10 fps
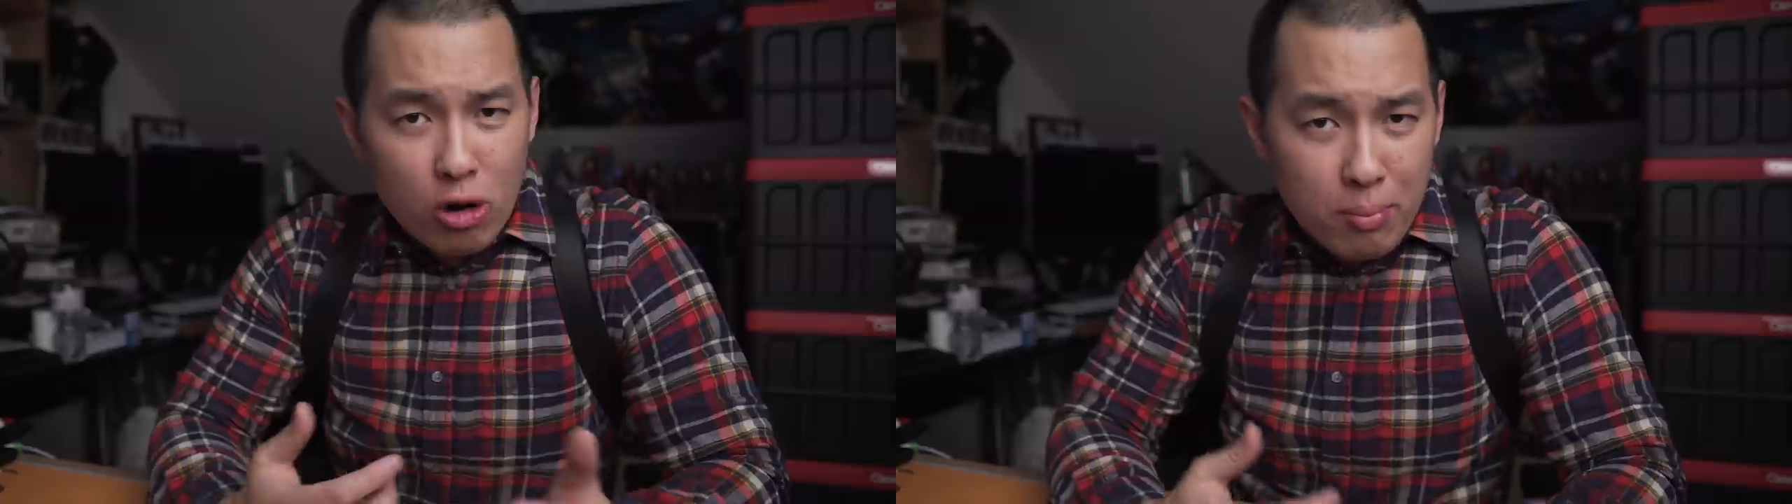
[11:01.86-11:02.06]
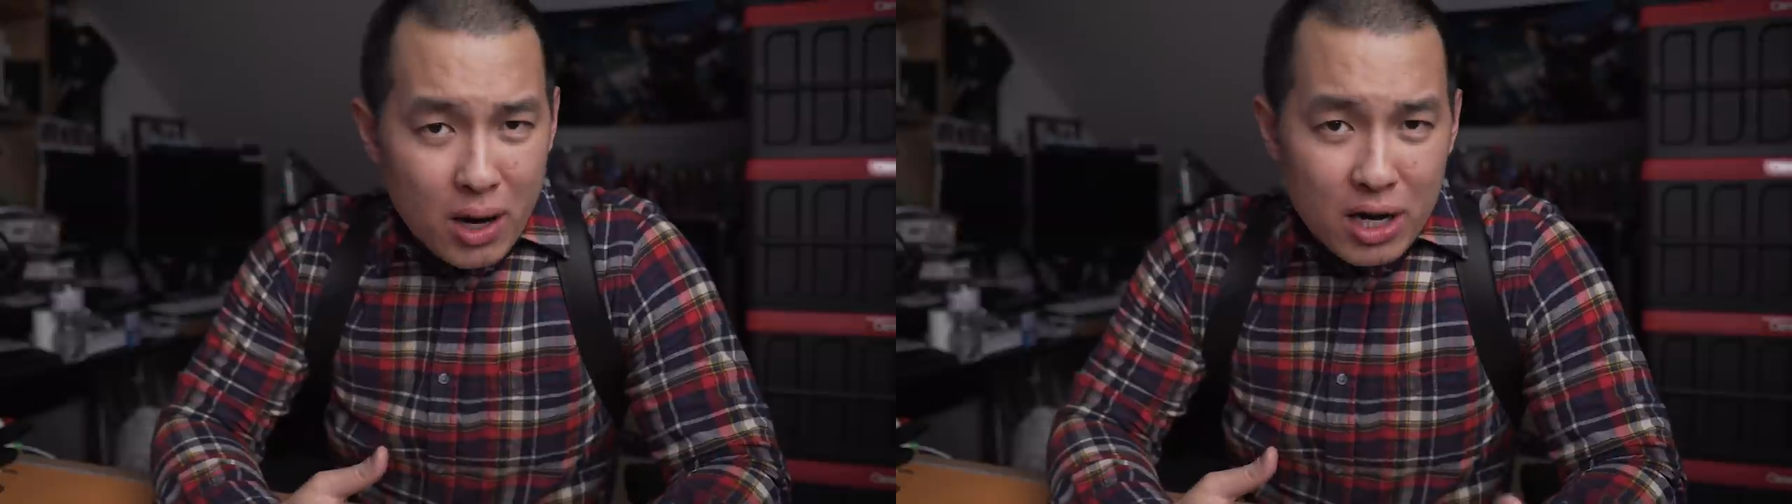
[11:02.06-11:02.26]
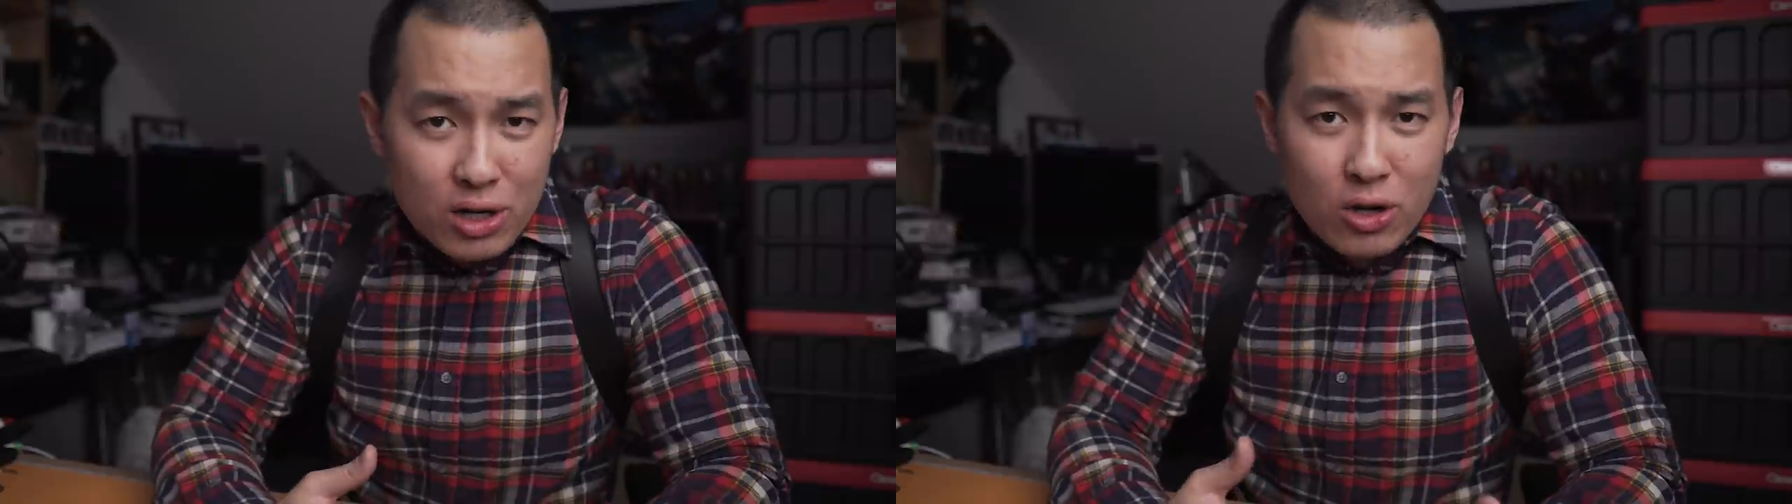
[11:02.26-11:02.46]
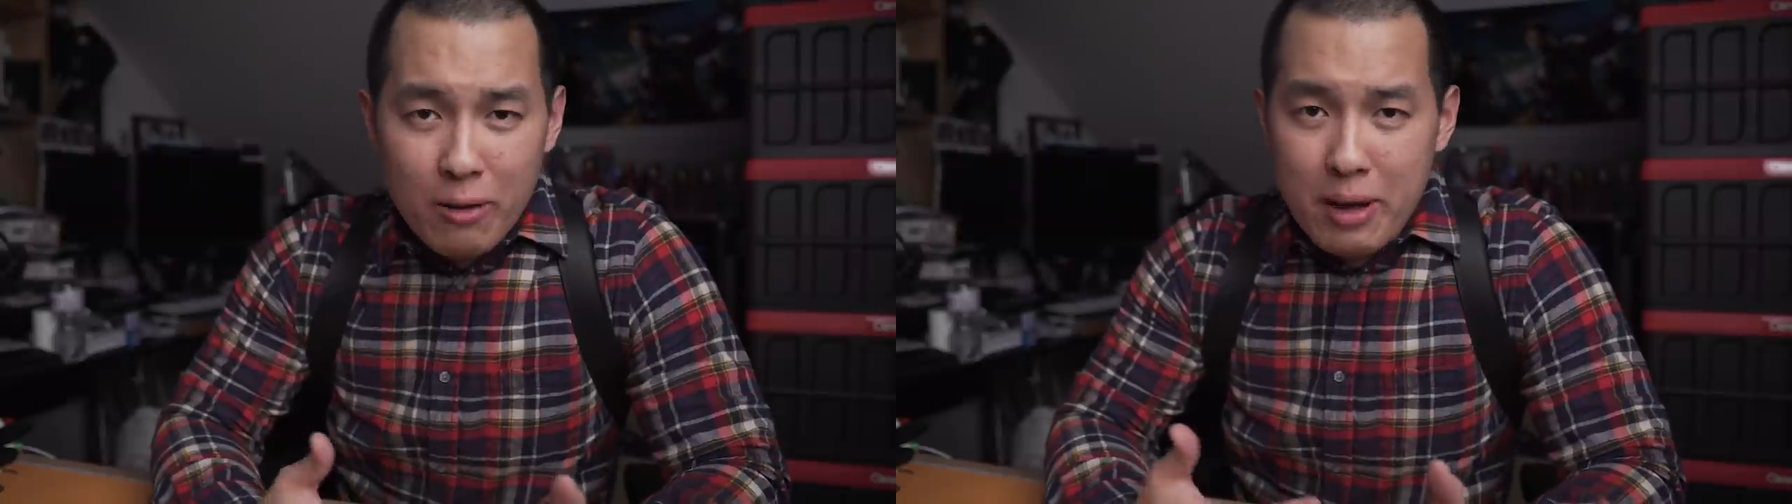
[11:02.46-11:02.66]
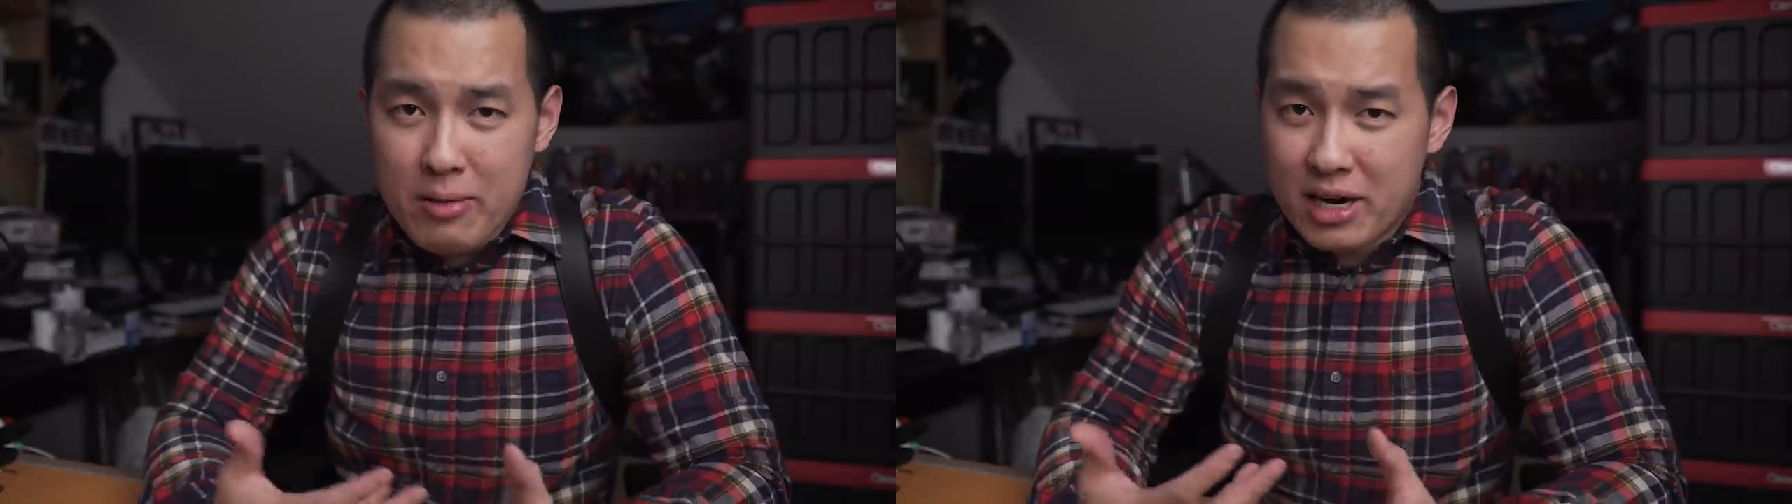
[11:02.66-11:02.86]
or a bottle,
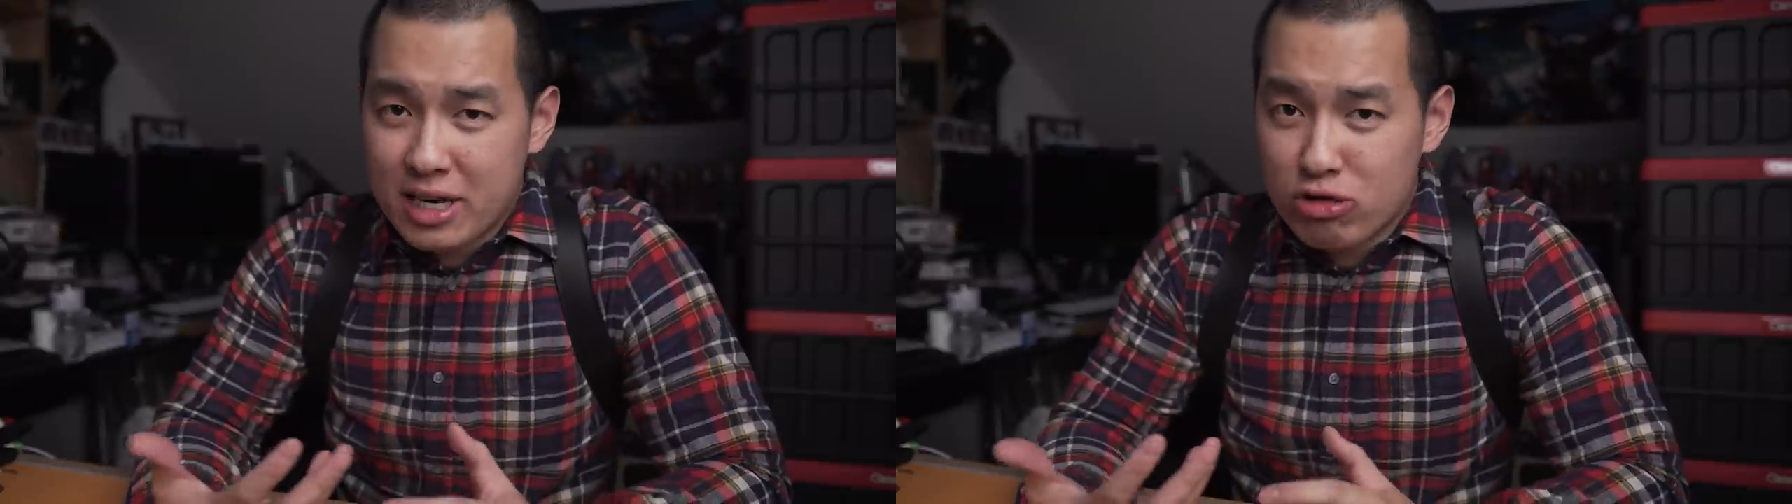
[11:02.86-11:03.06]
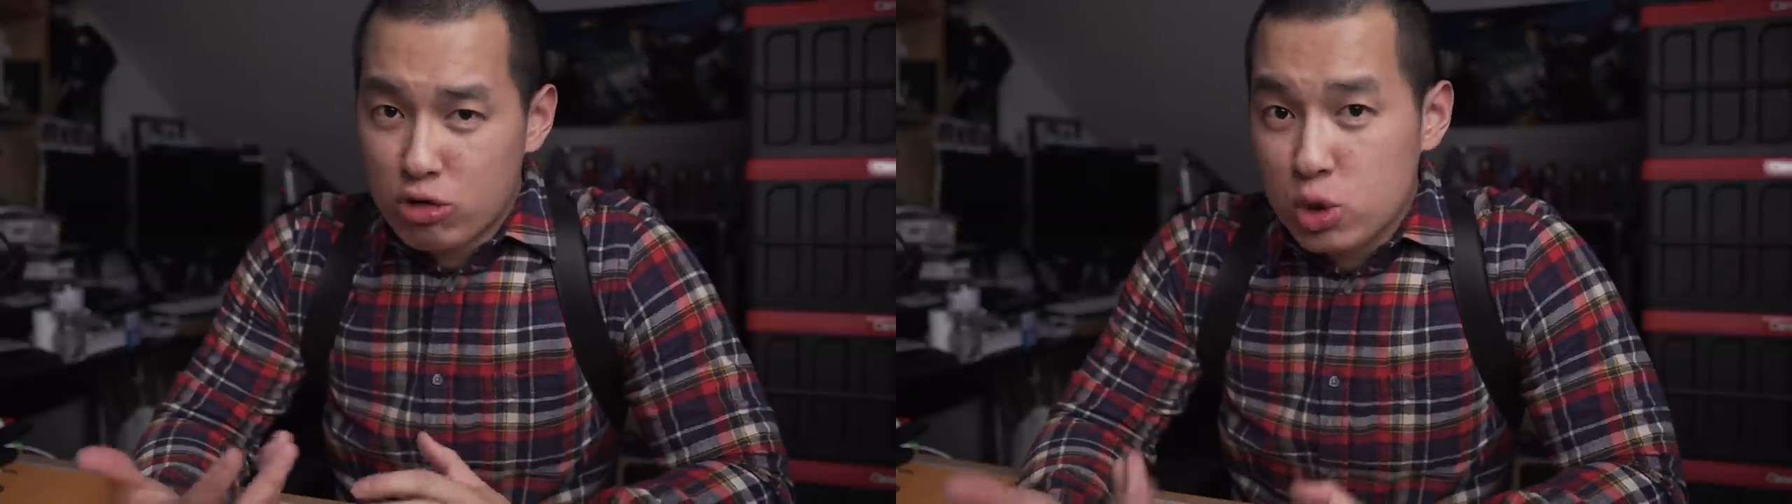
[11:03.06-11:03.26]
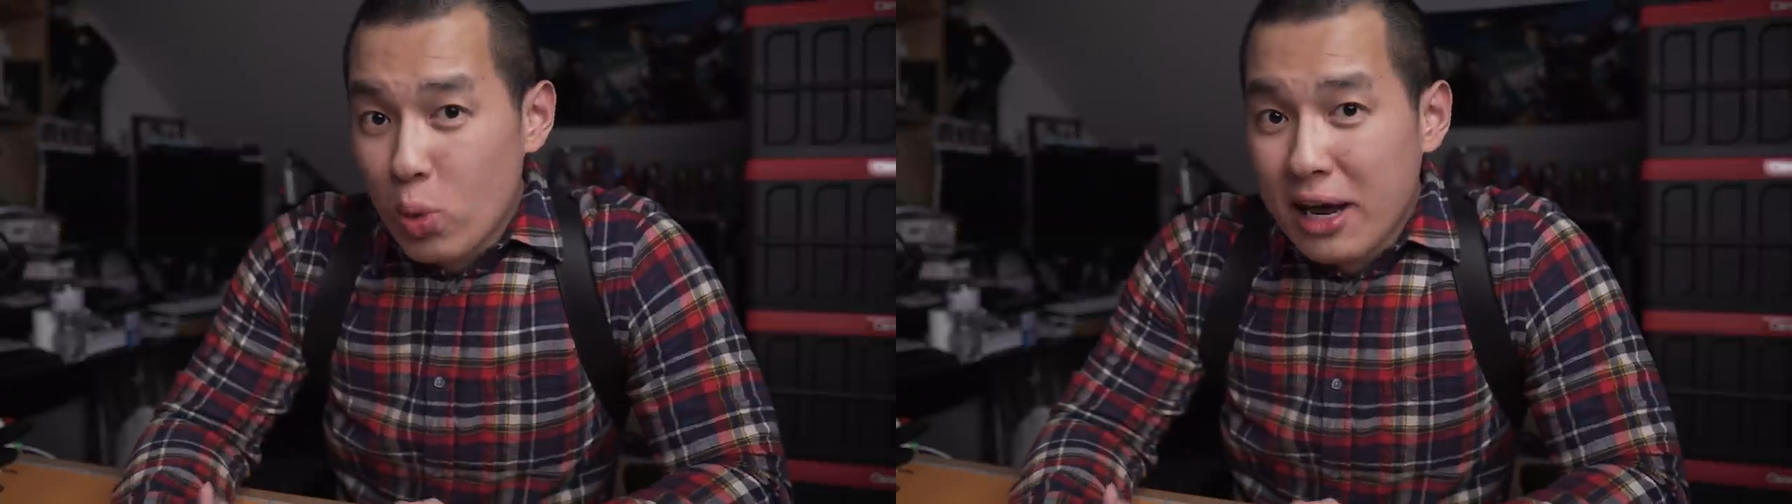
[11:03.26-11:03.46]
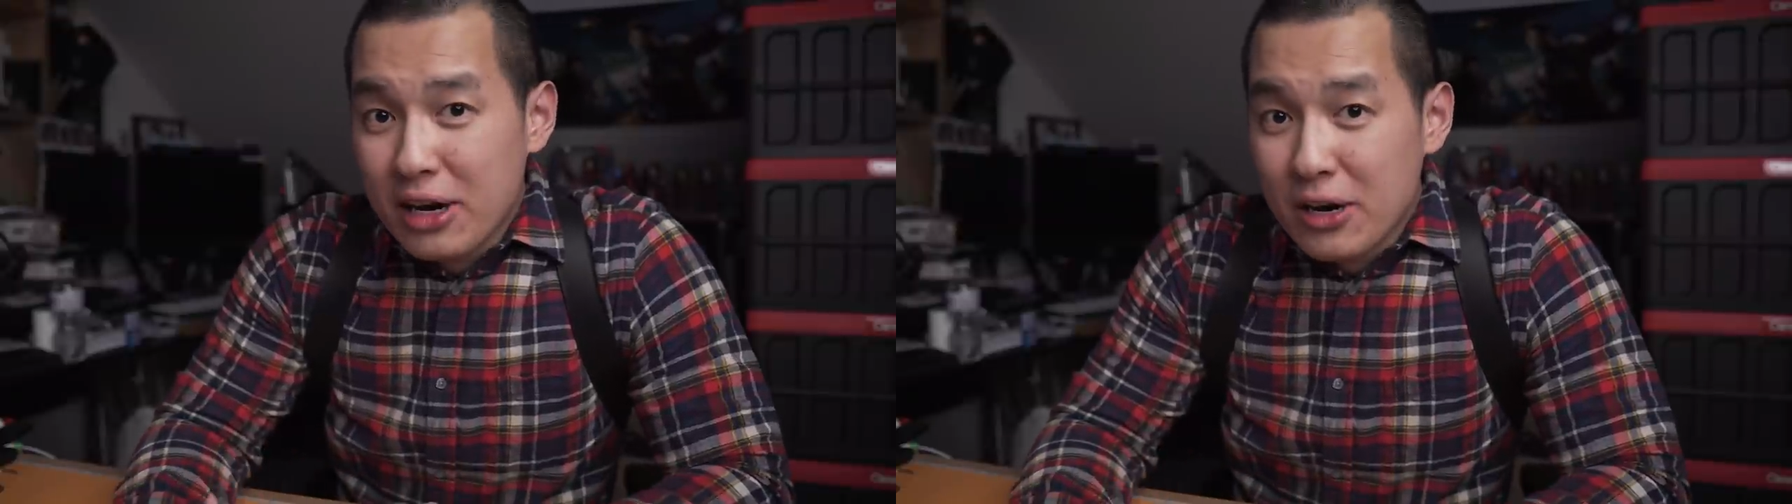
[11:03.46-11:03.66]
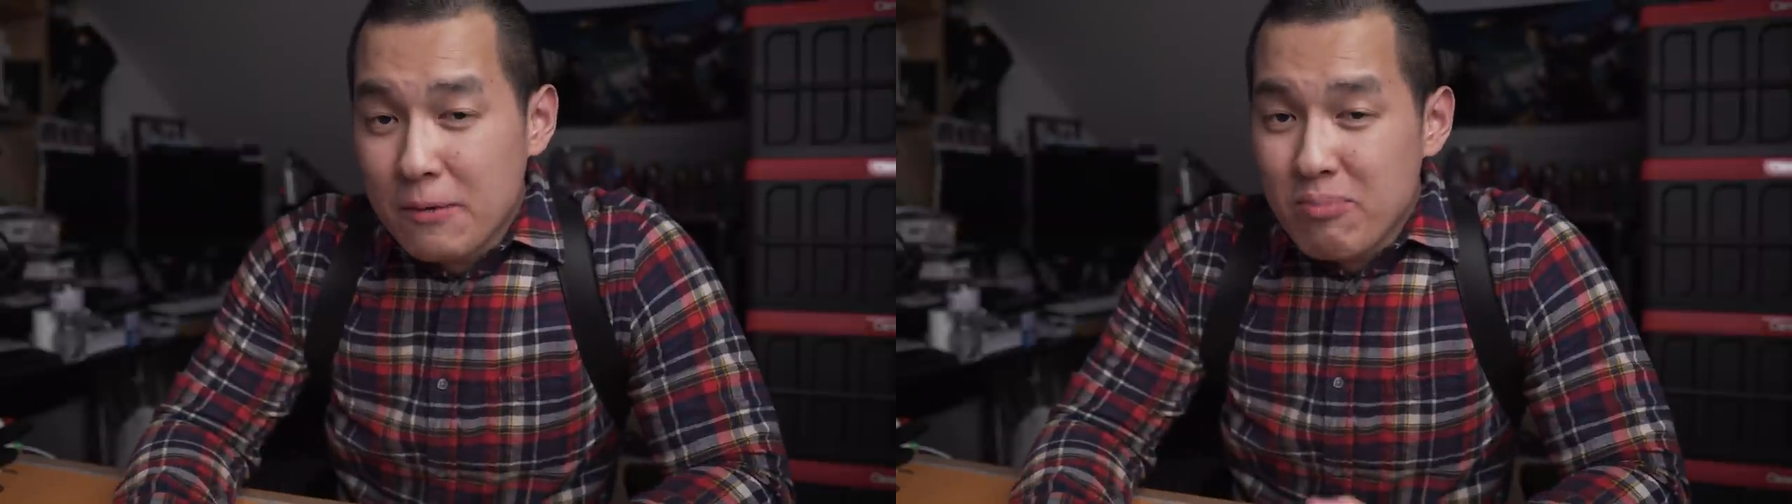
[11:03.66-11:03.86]
and maybe an extra
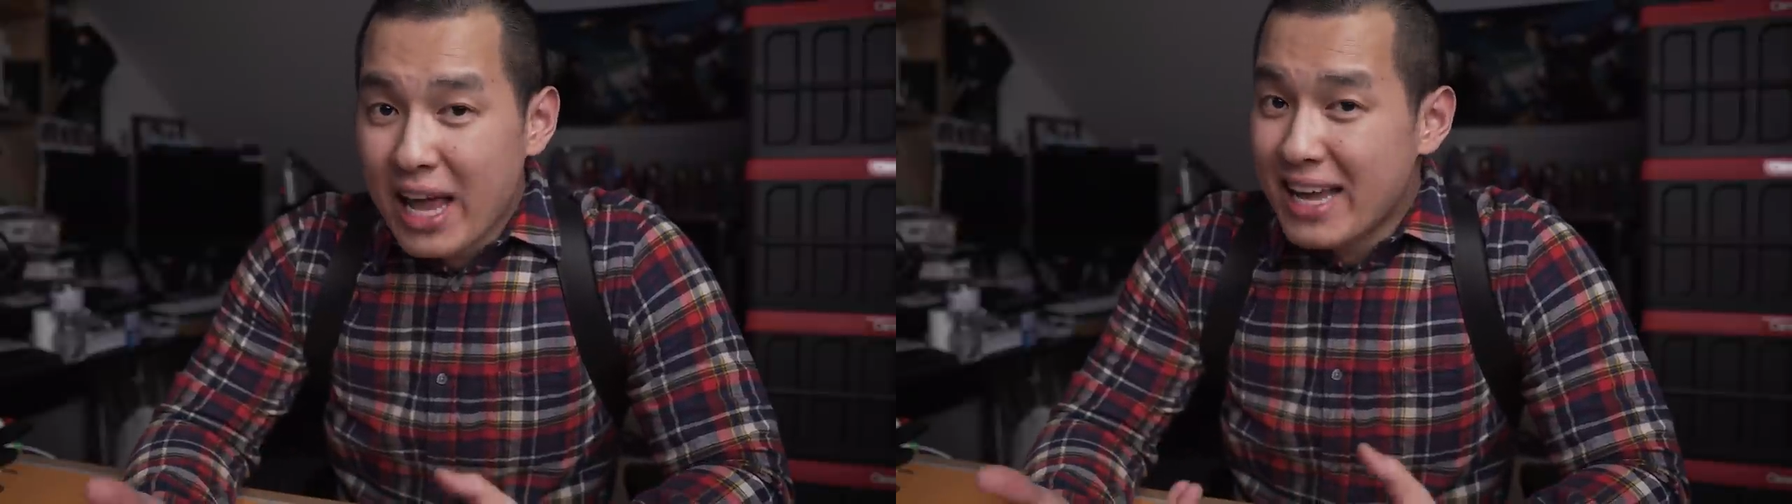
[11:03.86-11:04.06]
sweater,